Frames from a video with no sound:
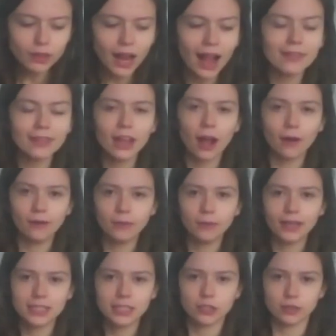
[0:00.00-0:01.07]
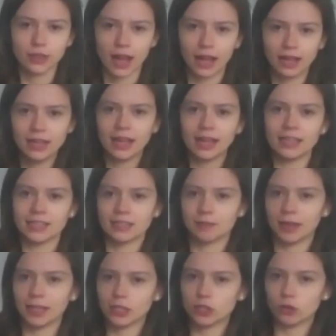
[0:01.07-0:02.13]
And the only way to do that is to
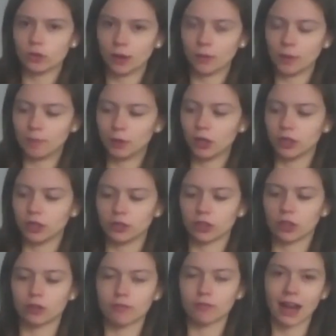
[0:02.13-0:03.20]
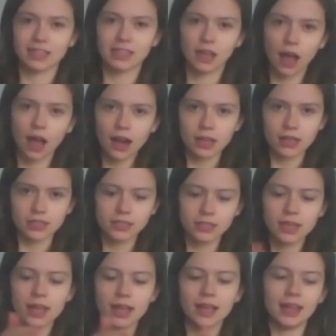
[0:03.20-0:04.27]
make sure that we put the correct colours
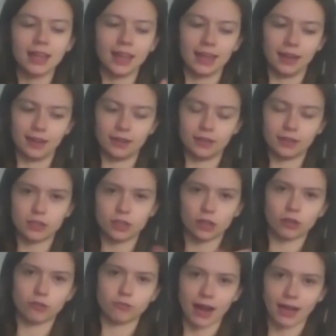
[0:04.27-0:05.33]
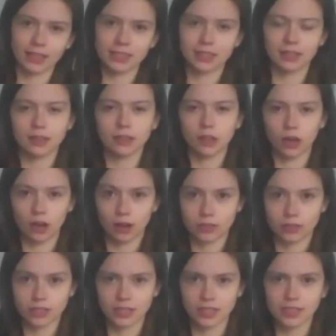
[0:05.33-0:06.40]
in the correct
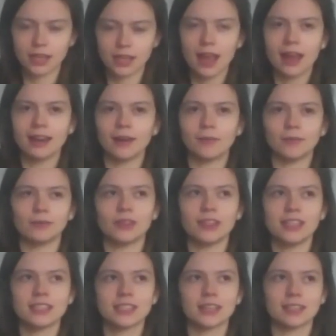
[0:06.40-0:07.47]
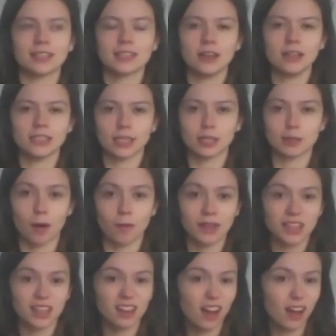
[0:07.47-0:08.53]
glasses. This science
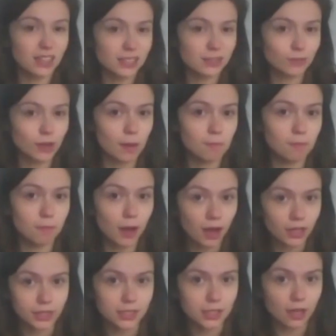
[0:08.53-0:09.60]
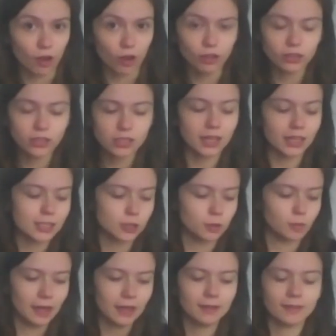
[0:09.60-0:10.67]
experiment kind of combines art a
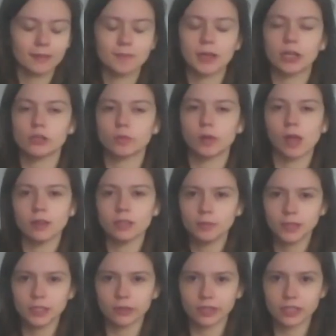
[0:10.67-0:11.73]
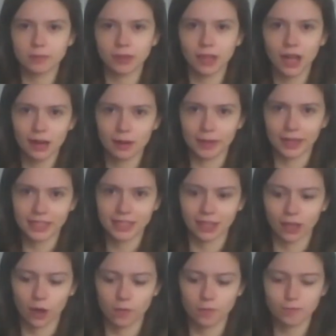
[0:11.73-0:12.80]
little bit because we're going to be doing some colour
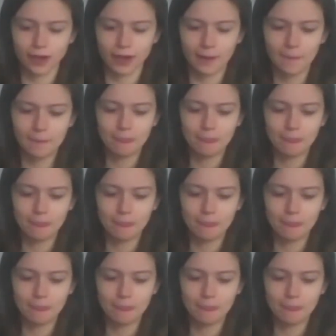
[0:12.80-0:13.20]
mixing, hopefully.